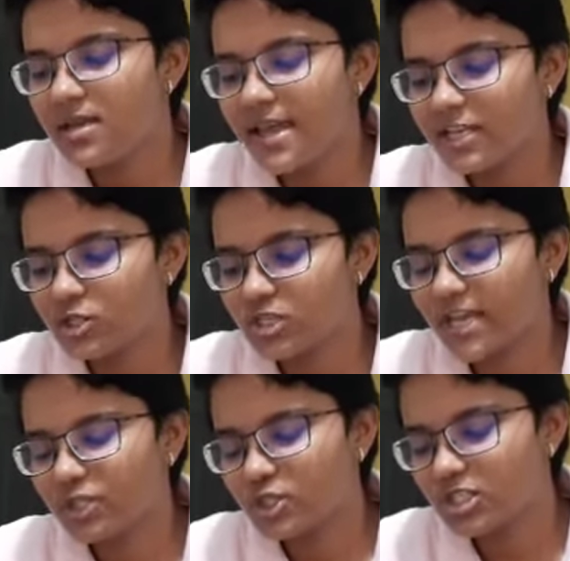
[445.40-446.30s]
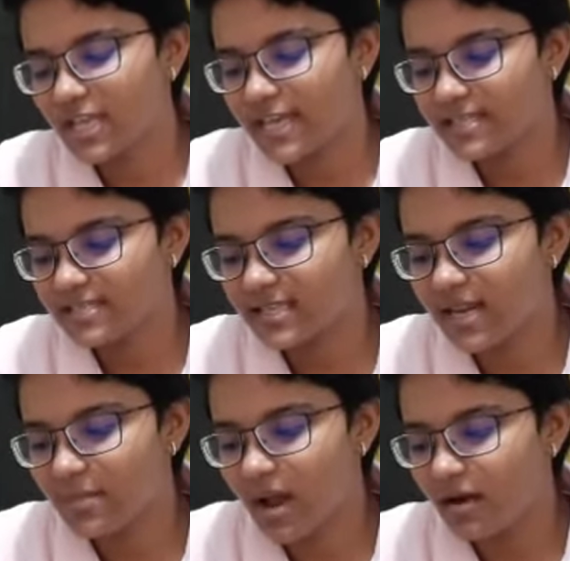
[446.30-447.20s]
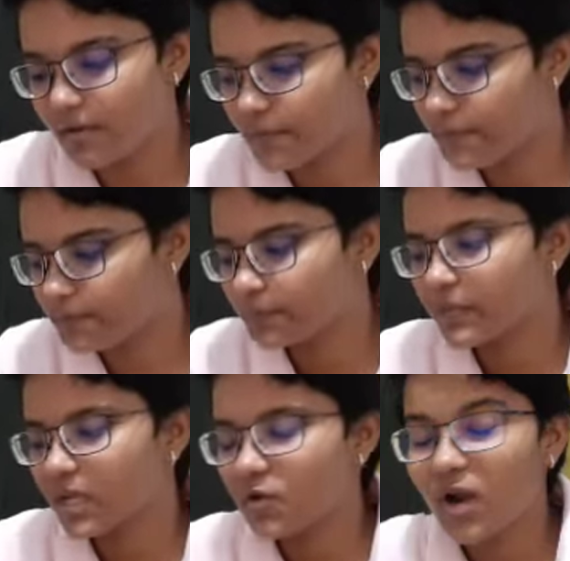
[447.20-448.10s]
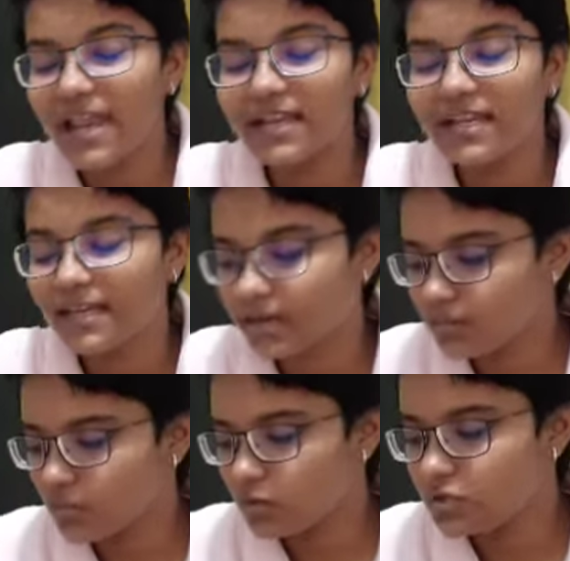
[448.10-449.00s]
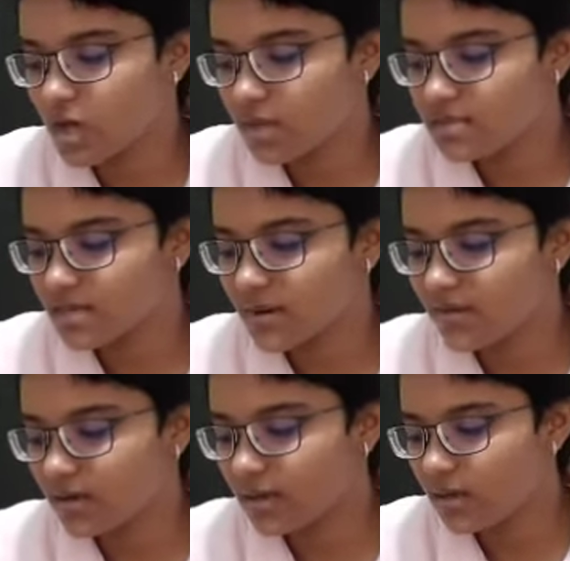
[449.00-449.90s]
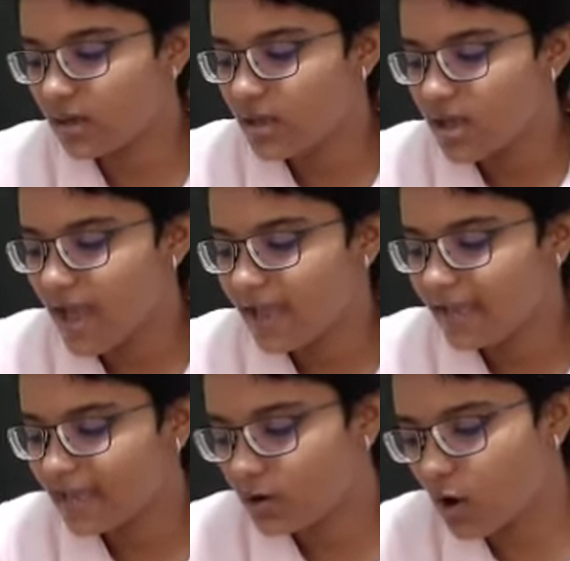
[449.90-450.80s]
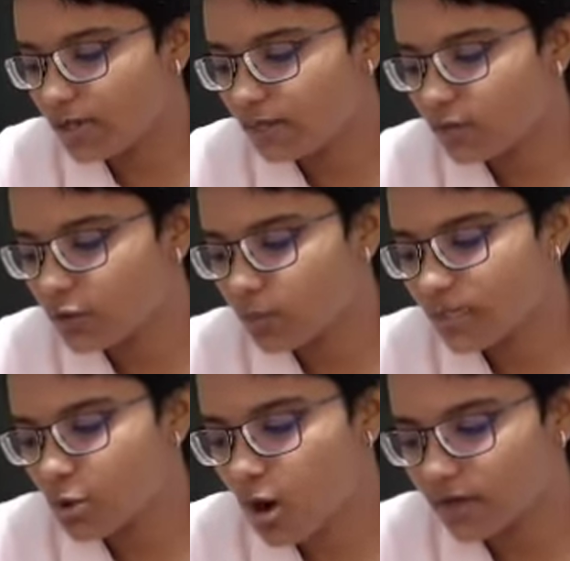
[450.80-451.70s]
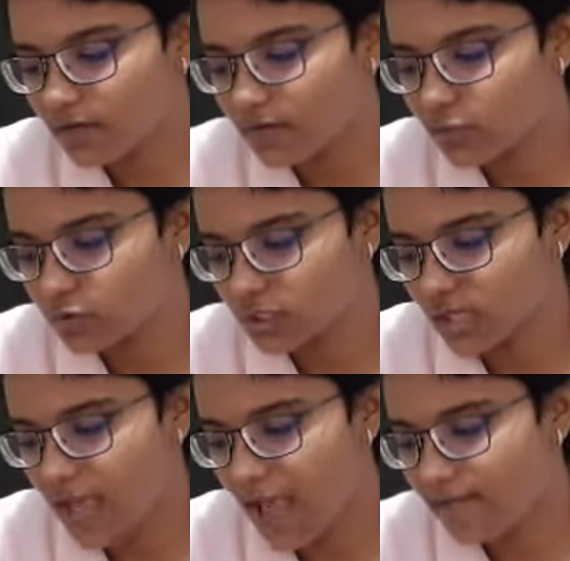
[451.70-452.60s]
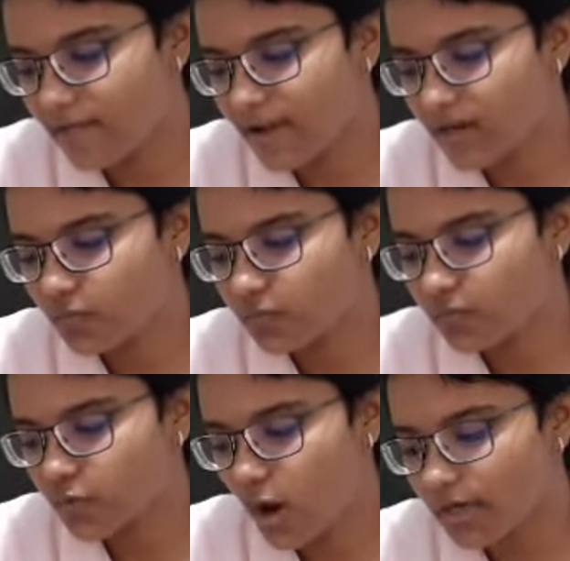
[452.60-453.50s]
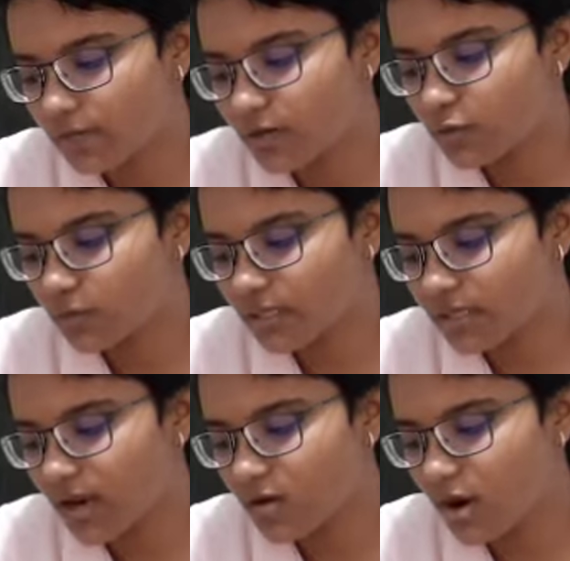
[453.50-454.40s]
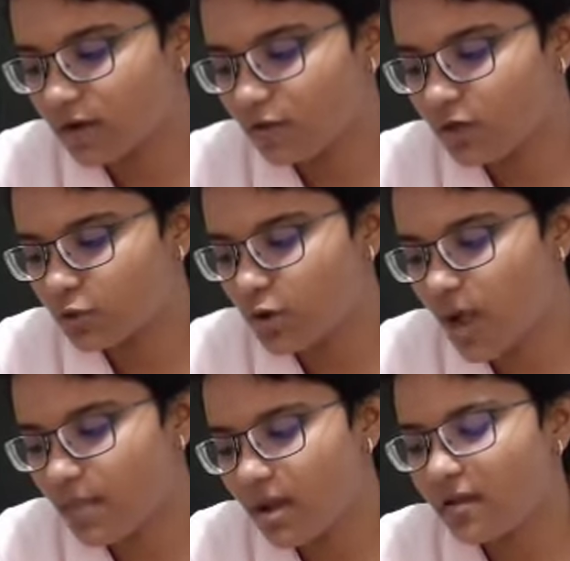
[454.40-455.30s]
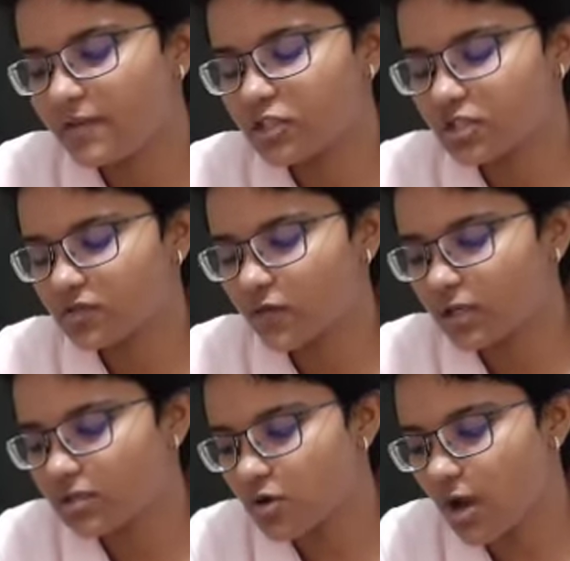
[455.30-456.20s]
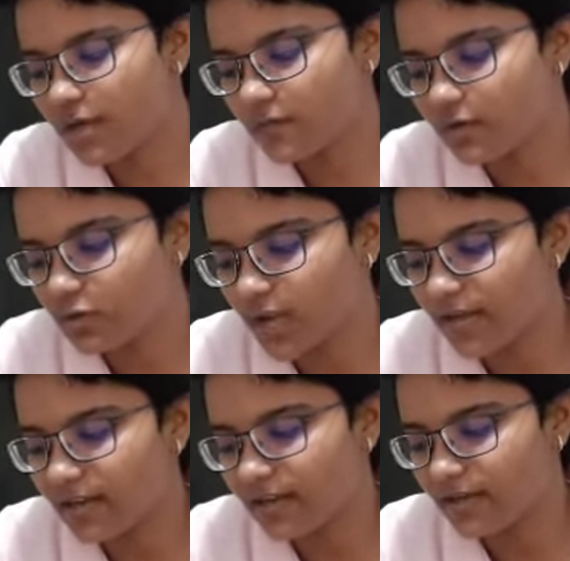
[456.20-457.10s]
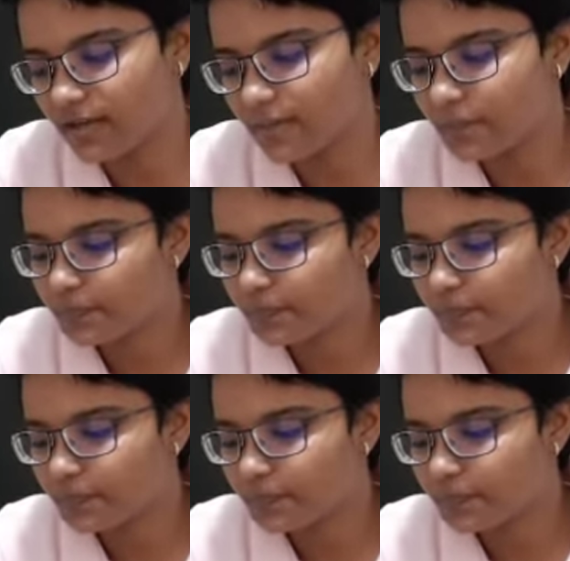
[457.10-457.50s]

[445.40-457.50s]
HGS cinnabar. Triclinic, most unsymmetrical, A not equal to B not equal to C, alpha not equal to beta not equal to gamma, which is further not equal to 90 degree.